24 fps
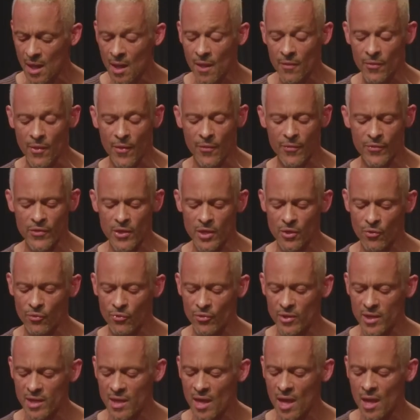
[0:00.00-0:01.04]
the
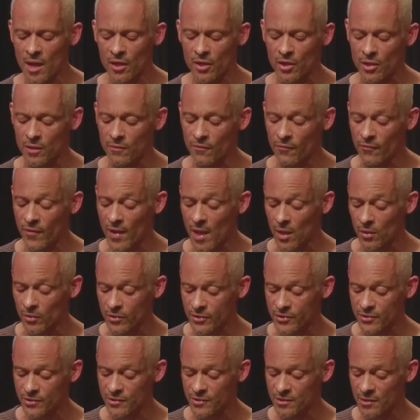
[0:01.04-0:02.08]
theory
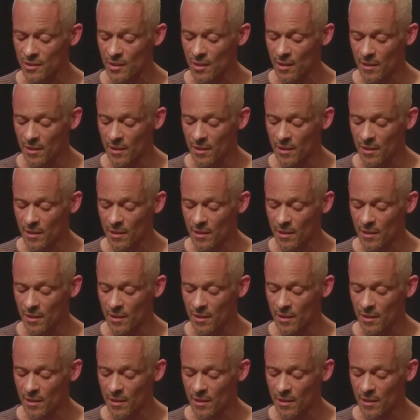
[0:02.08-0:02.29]
convulsed,